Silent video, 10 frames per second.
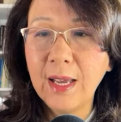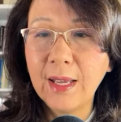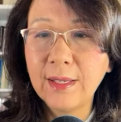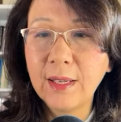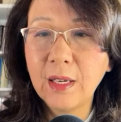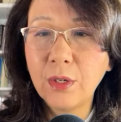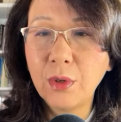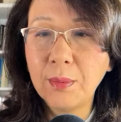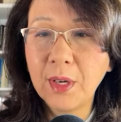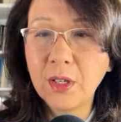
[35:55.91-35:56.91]
Isn't it
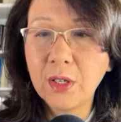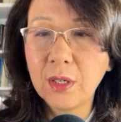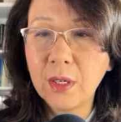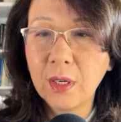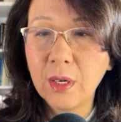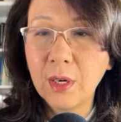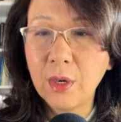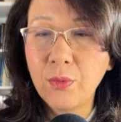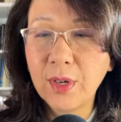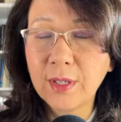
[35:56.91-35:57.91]
too much
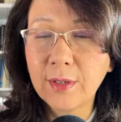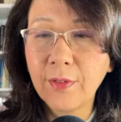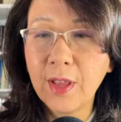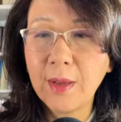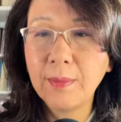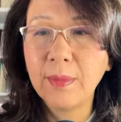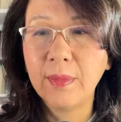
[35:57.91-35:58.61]
risk for them?